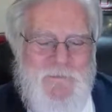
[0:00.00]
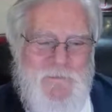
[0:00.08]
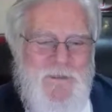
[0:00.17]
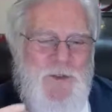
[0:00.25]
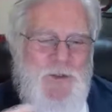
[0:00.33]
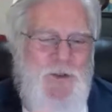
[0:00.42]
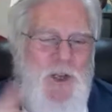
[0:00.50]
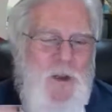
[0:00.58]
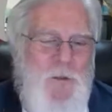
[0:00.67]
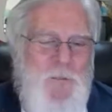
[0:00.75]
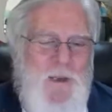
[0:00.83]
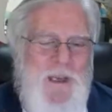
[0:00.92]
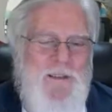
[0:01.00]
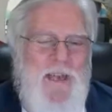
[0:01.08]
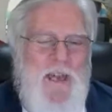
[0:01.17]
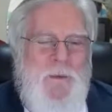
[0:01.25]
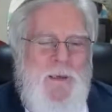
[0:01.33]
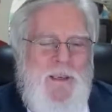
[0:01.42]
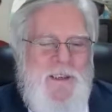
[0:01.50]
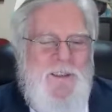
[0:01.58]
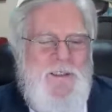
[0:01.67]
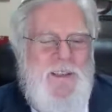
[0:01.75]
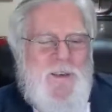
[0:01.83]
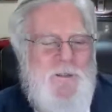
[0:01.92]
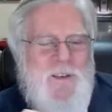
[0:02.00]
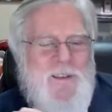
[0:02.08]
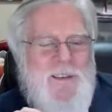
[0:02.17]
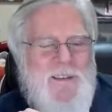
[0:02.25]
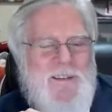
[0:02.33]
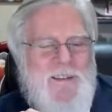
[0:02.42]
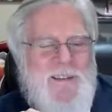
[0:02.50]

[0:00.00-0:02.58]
This is all the plan. Timing is everything.